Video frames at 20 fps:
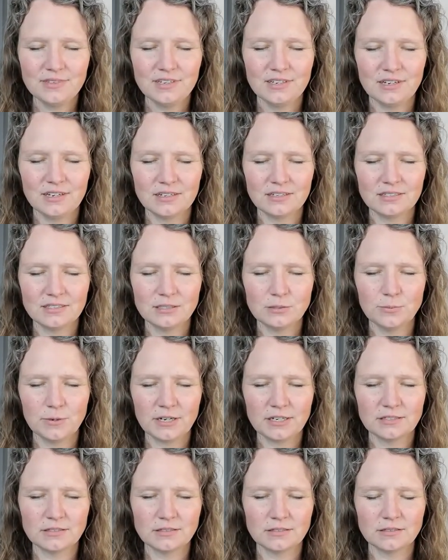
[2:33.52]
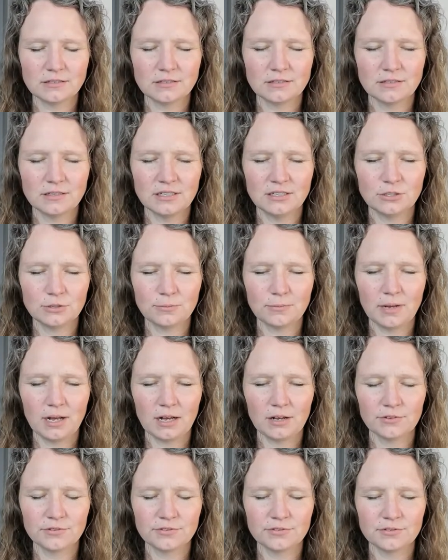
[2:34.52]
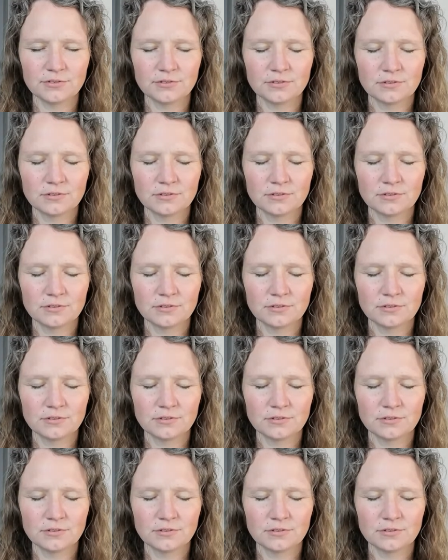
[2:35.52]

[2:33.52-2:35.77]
Unexpected in your mouth.